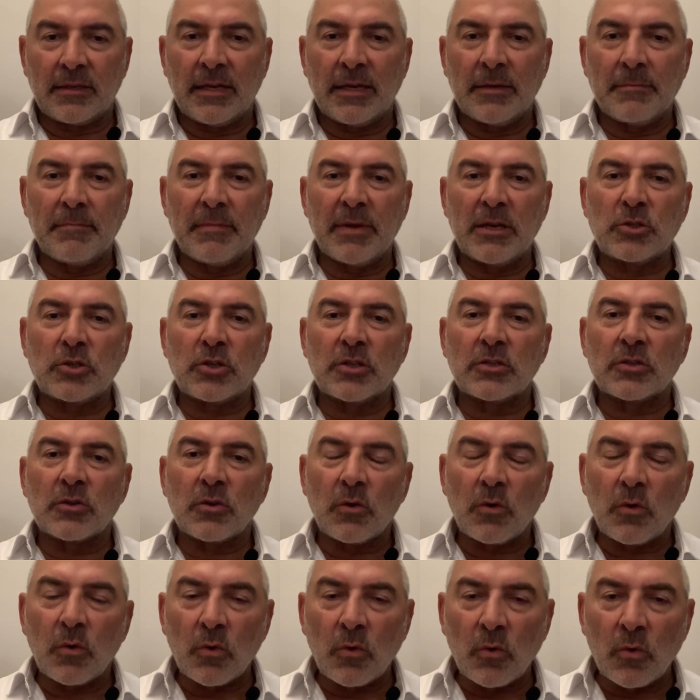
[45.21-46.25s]
It measures
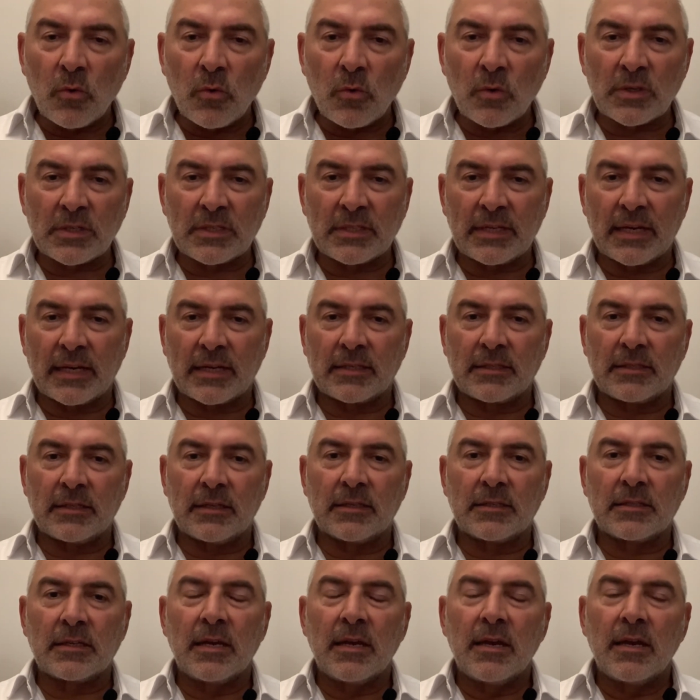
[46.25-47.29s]
all
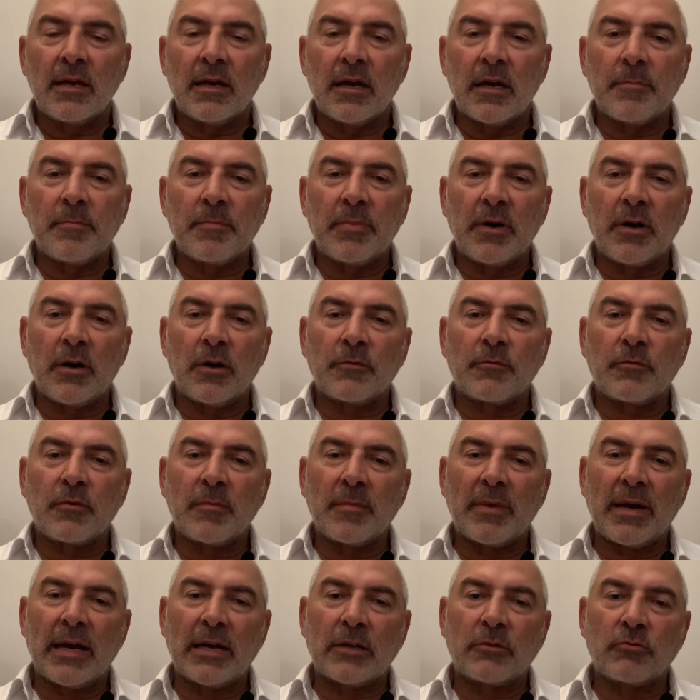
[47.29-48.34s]
sectors apart from
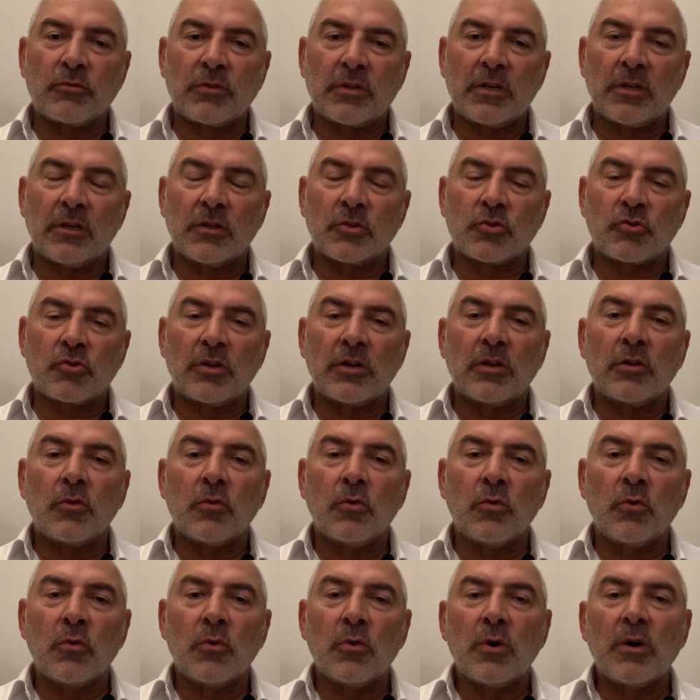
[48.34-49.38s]
agricultural
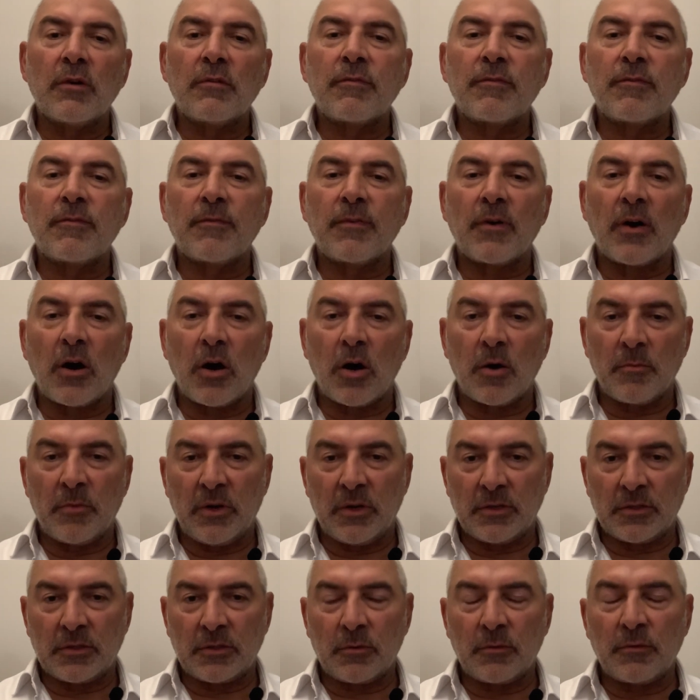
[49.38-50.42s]
or
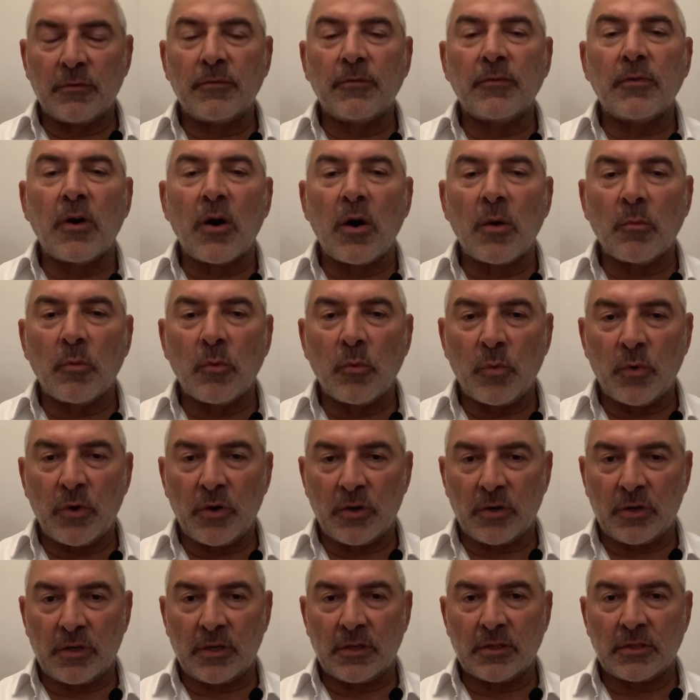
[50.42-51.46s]
farmers or farm
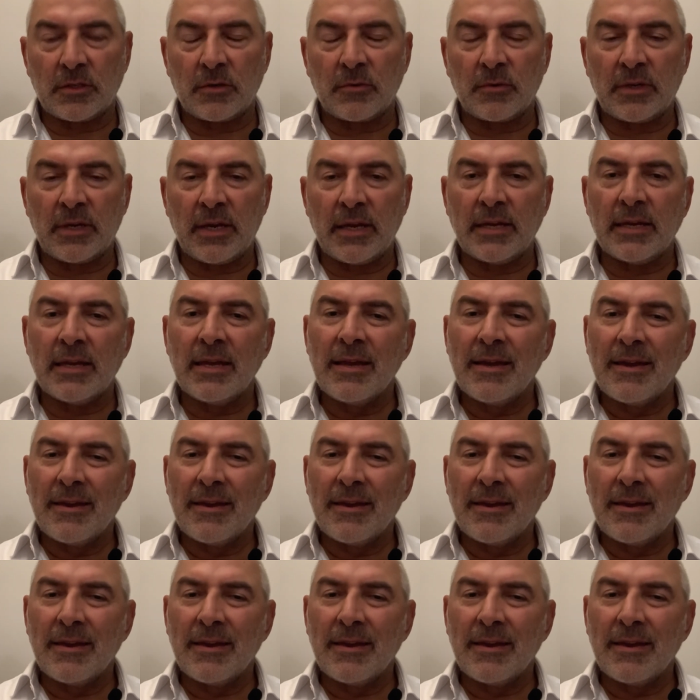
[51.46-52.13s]
workers, okay?